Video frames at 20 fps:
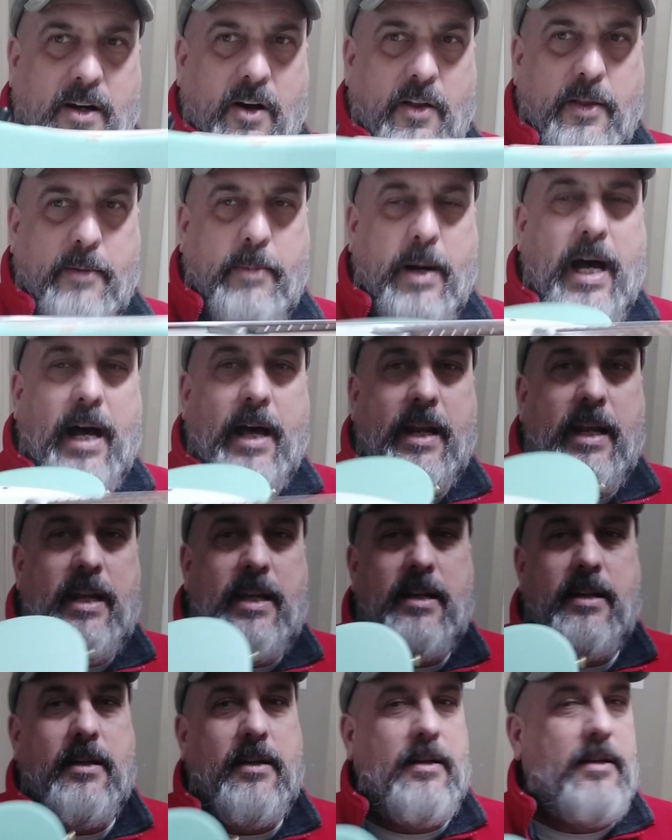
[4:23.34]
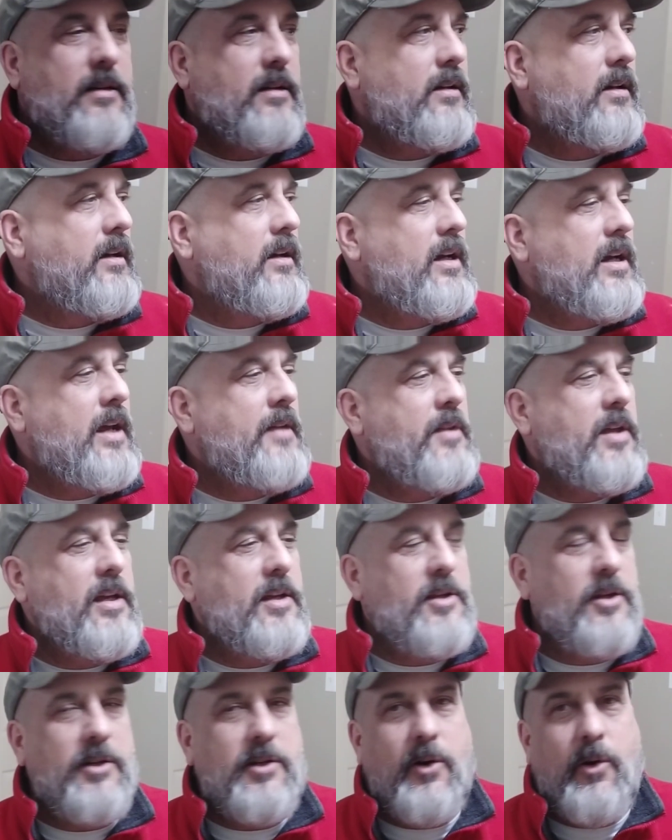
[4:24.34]
the body, and
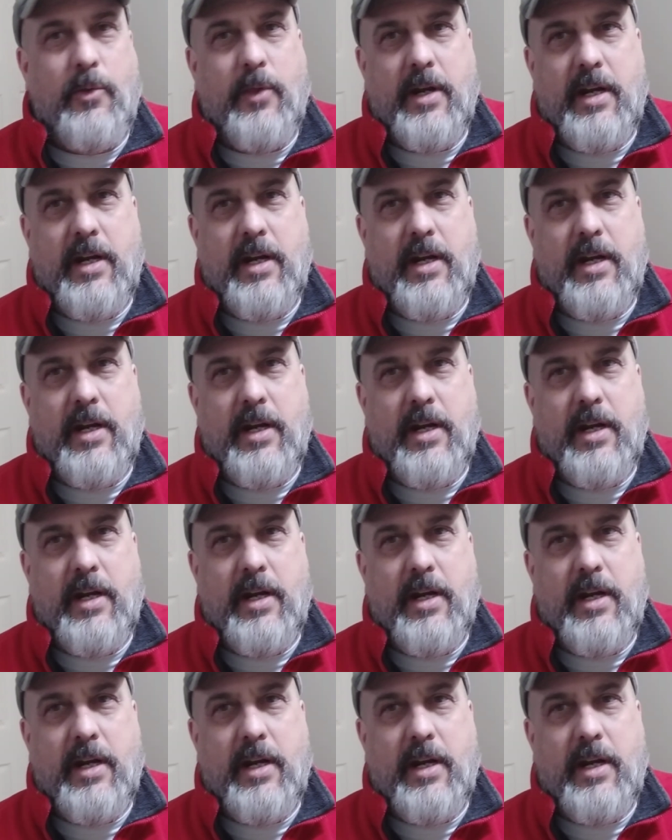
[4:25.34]
then you turn